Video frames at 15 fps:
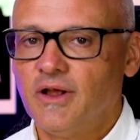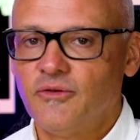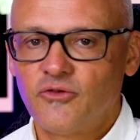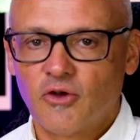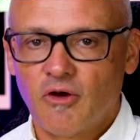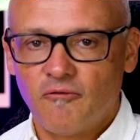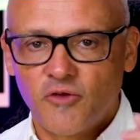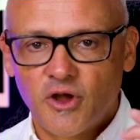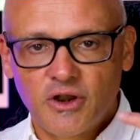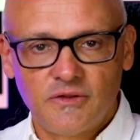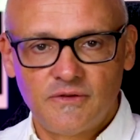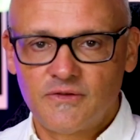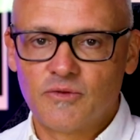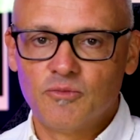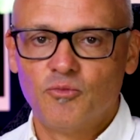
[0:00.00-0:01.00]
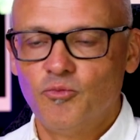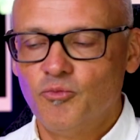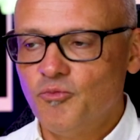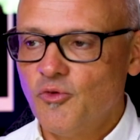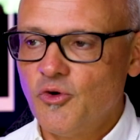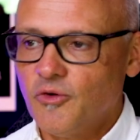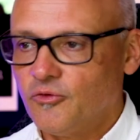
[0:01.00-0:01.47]
So I've got some,
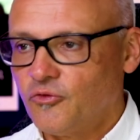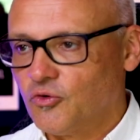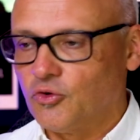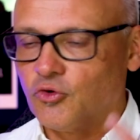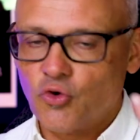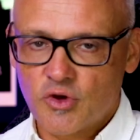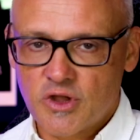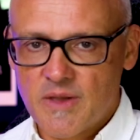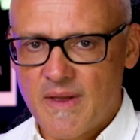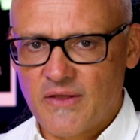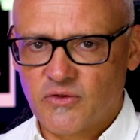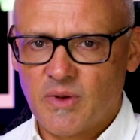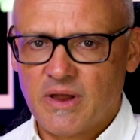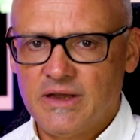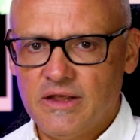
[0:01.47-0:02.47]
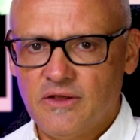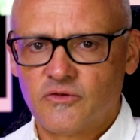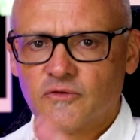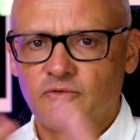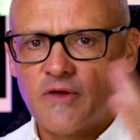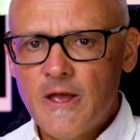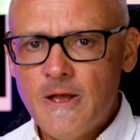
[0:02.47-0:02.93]
we were sort of talking about some ideas
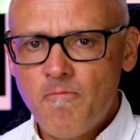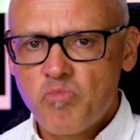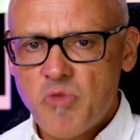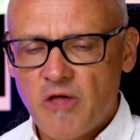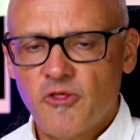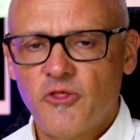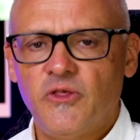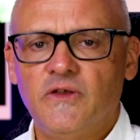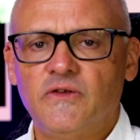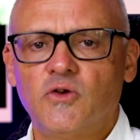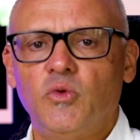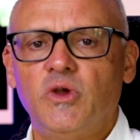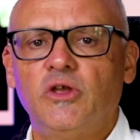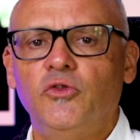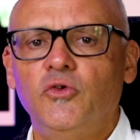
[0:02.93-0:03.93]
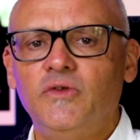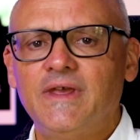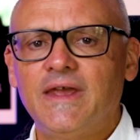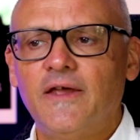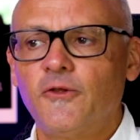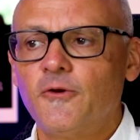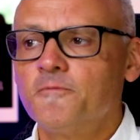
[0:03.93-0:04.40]
of other things that we could do
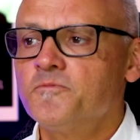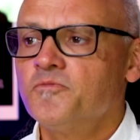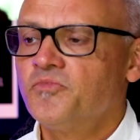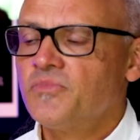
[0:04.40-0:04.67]
together.